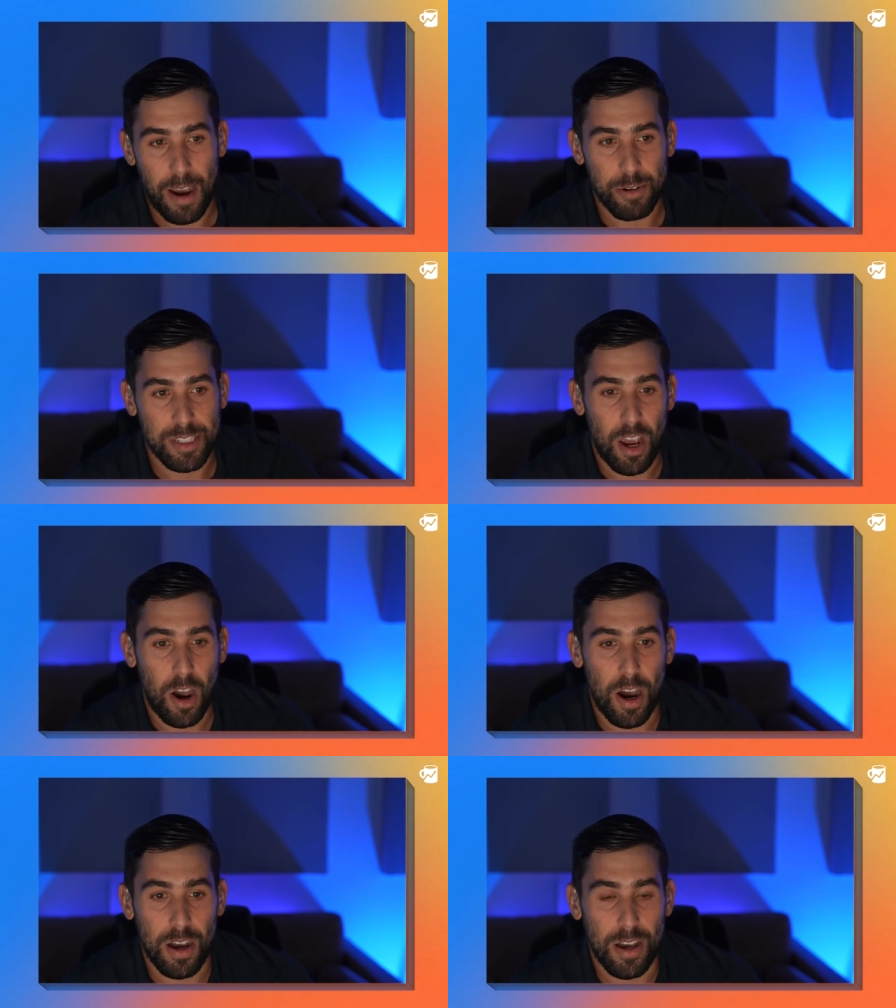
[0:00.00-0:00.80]
I would say
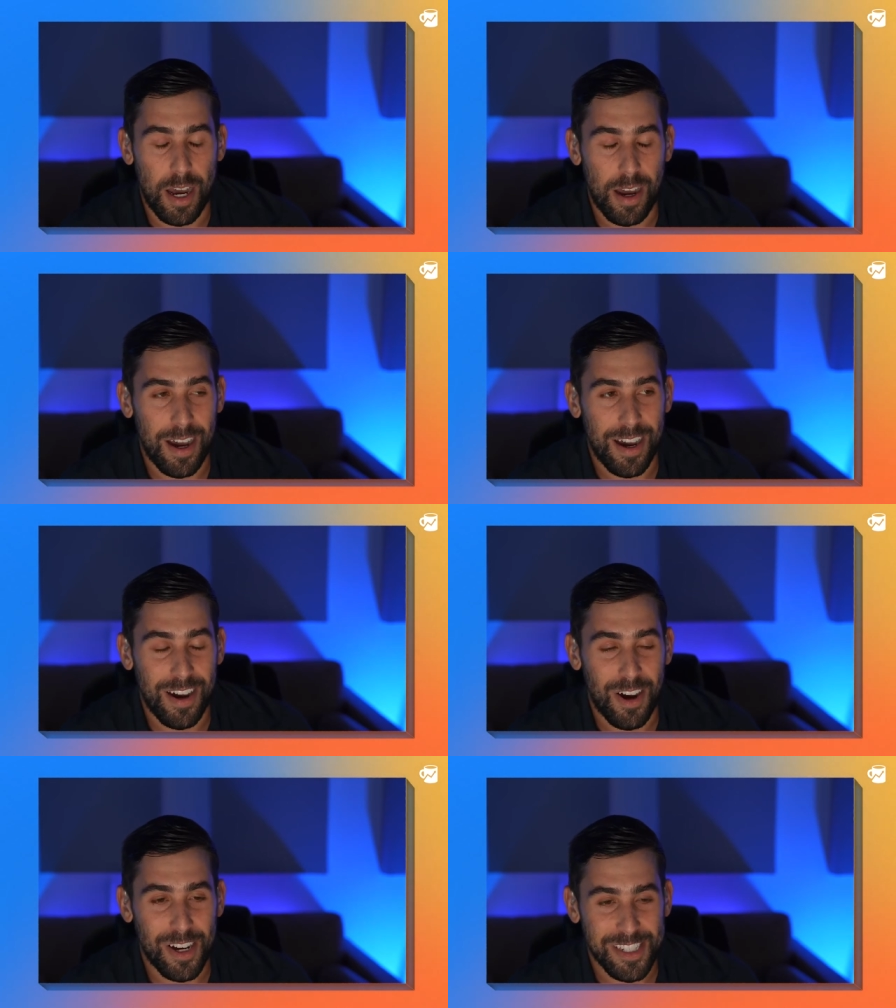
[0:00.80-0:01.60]
uh, uh, uh
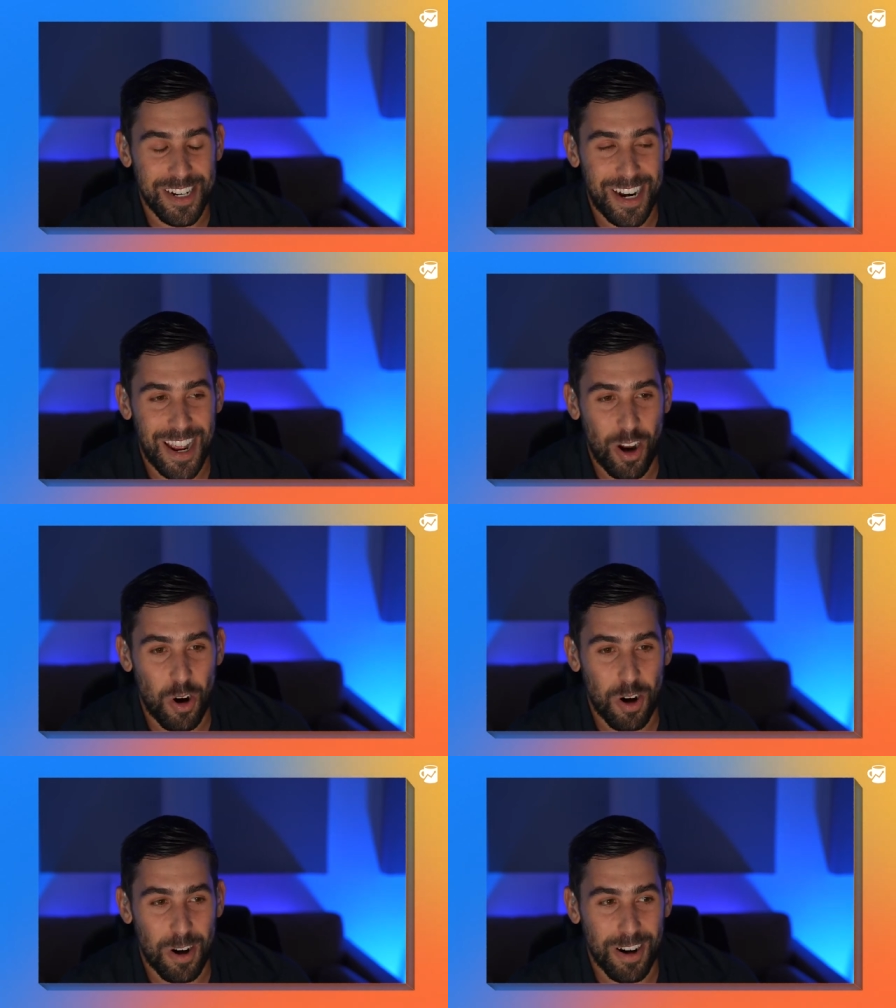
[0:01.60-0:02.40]
Austin and I
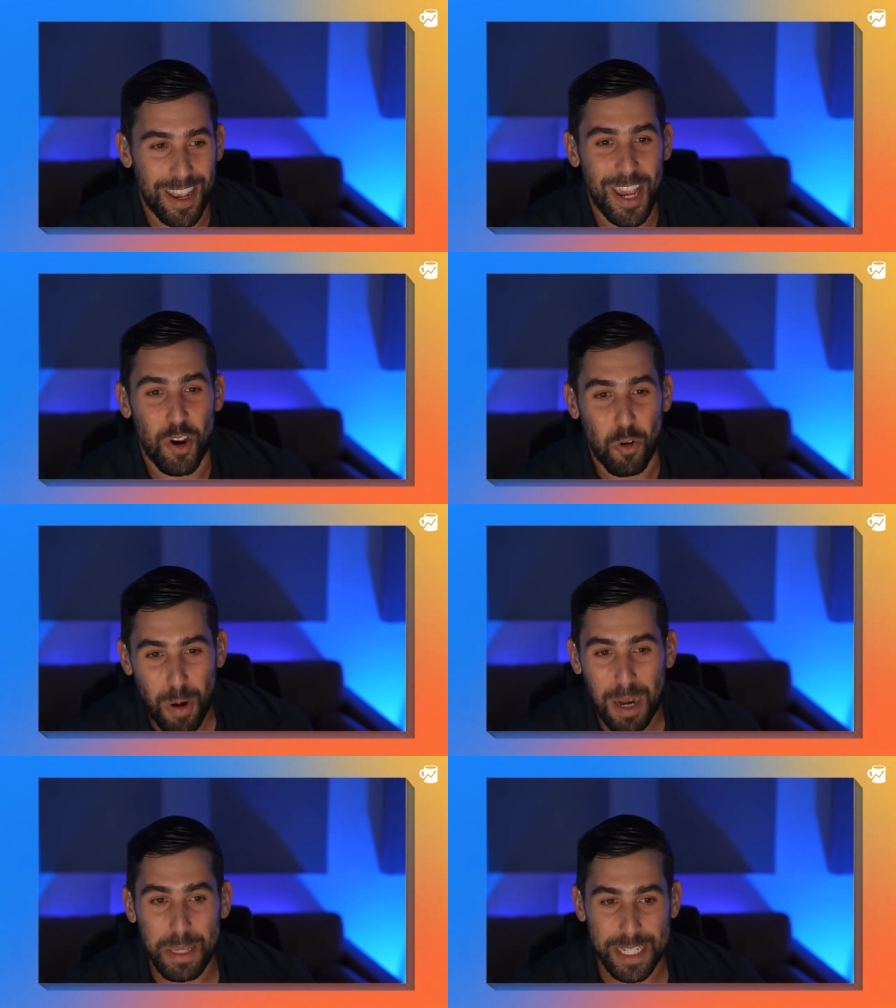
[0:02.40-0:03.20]
are
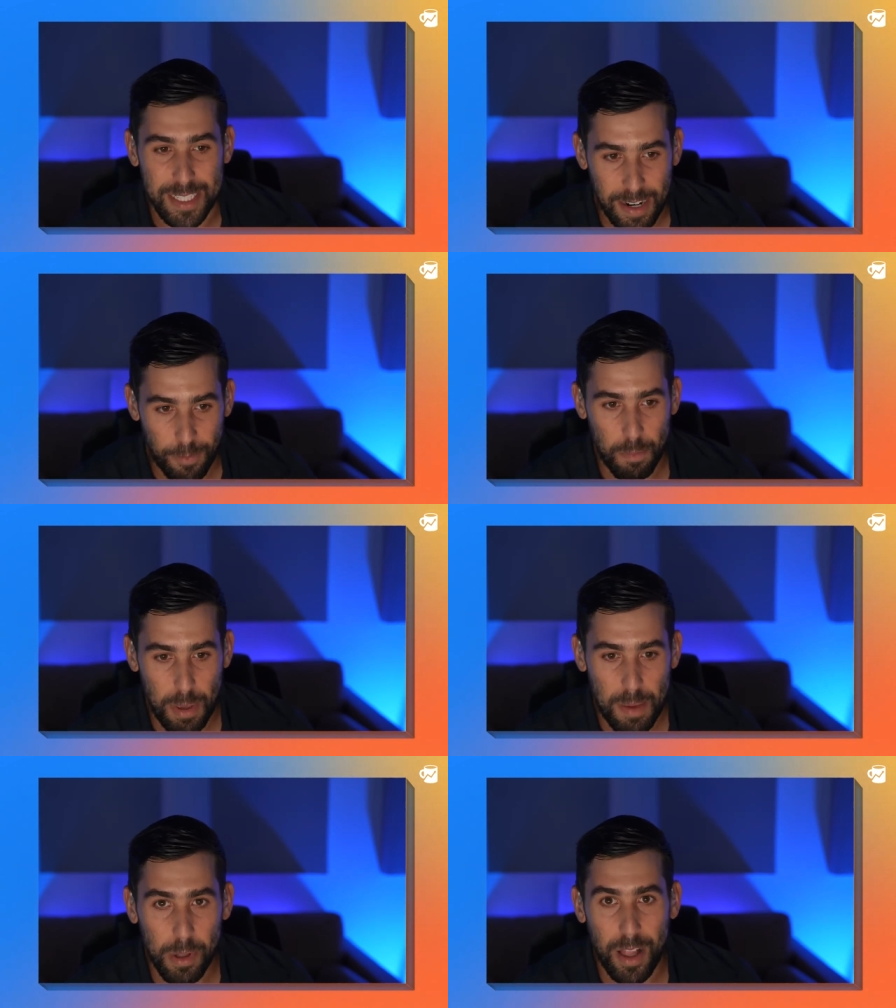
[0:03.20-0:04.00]
incredibly different
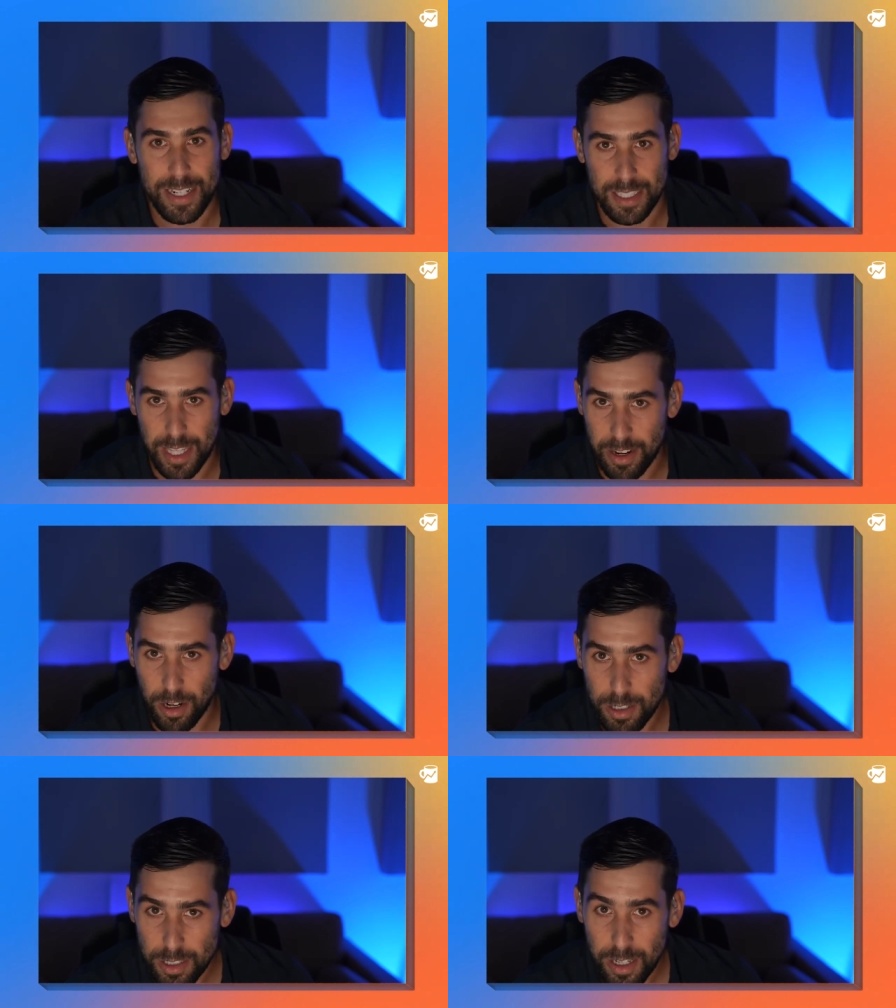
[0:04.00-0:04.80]
people as
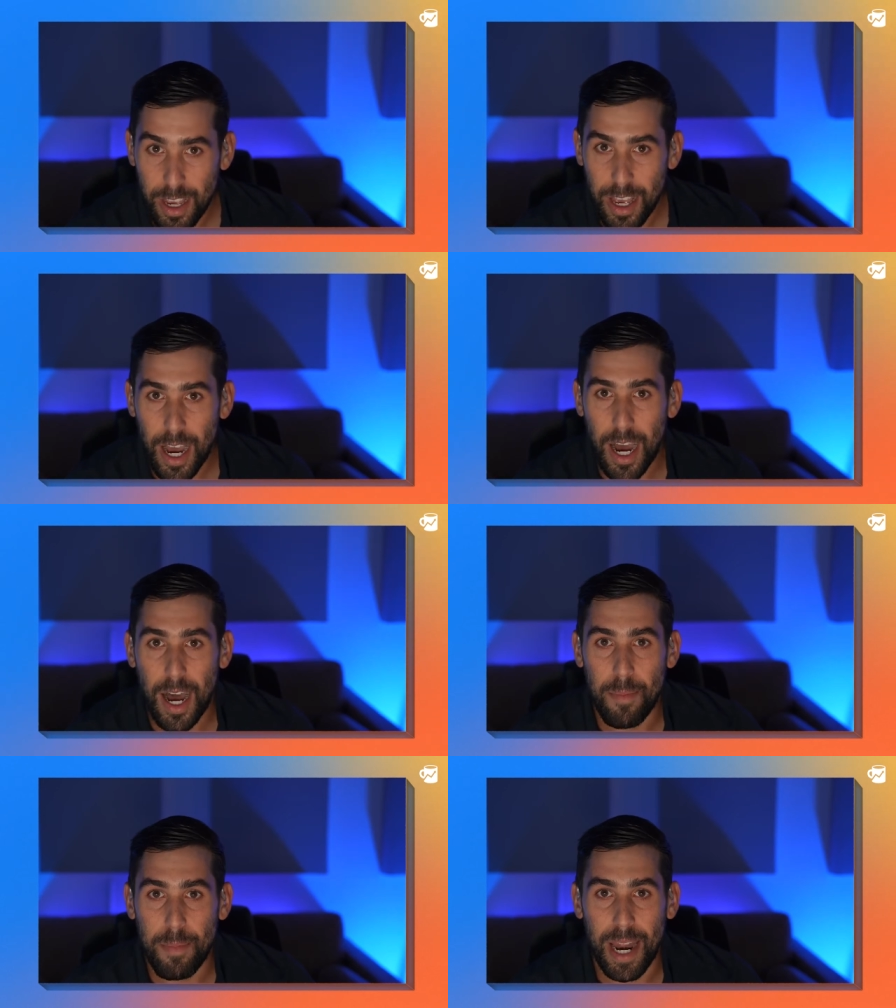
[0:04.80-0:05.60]
thinkers.
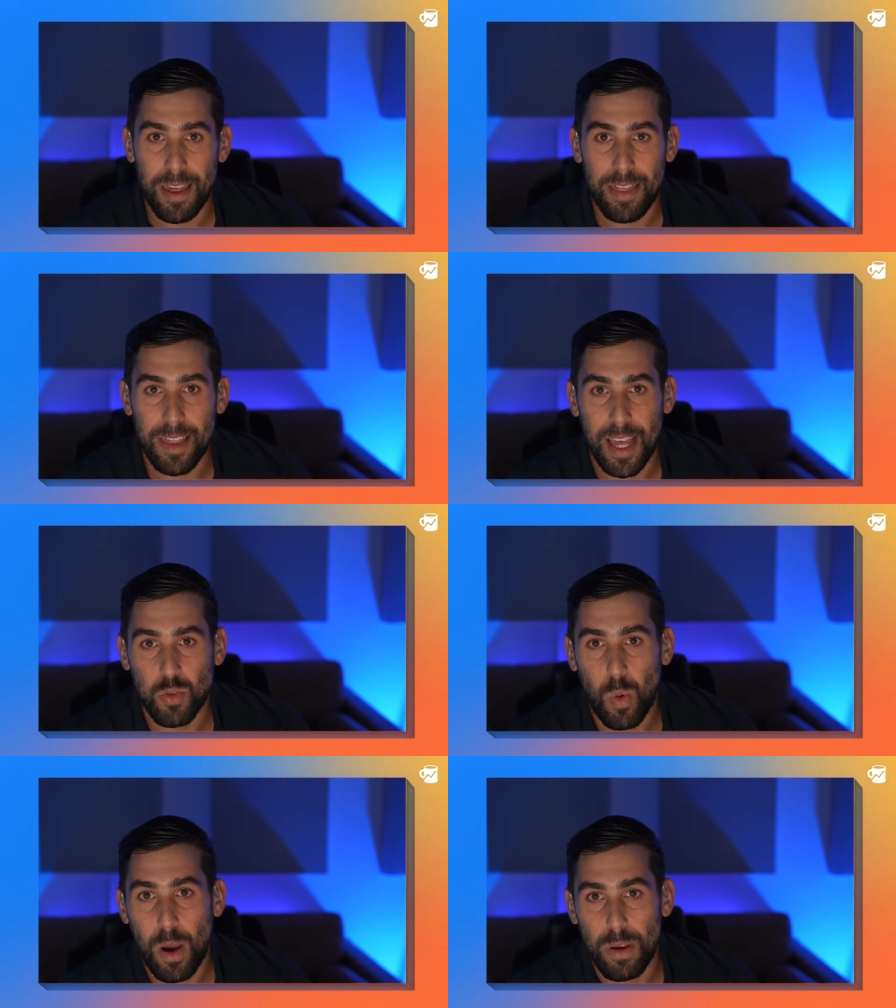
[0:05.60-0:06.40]
Um, and I think
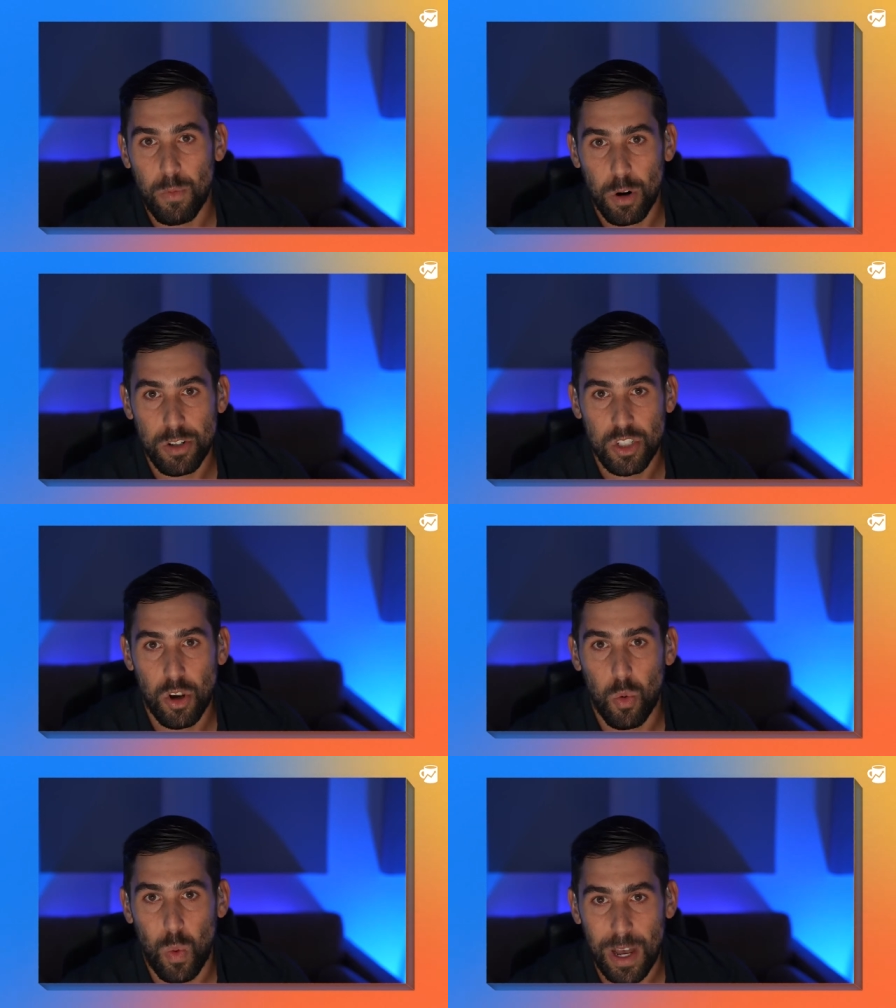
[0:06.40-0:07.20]
that's why we've worked
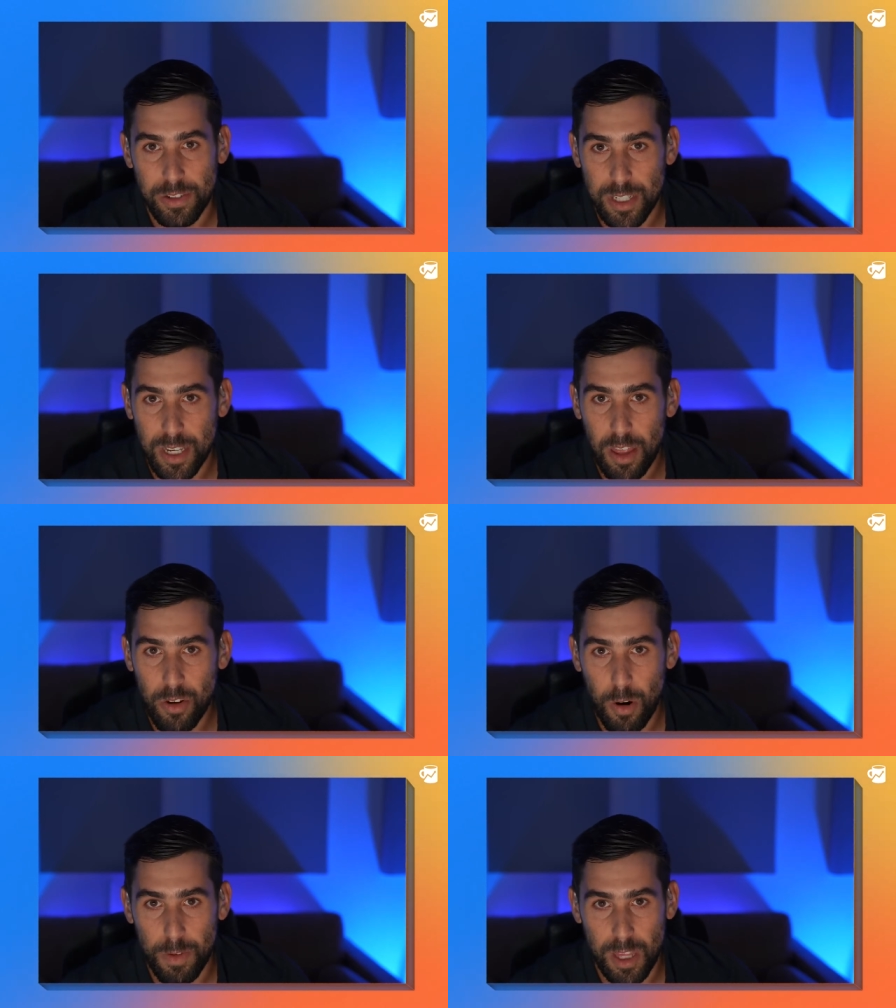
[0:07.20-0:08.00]
so well
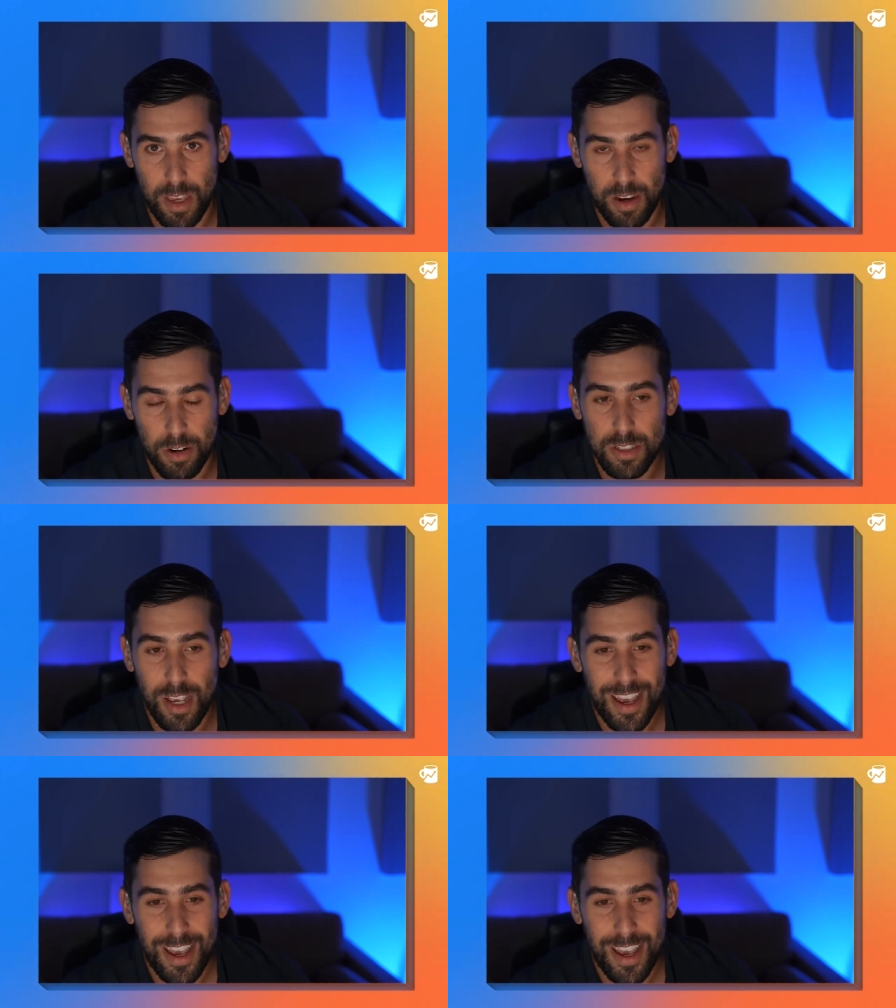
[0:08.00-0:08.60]
together over the years.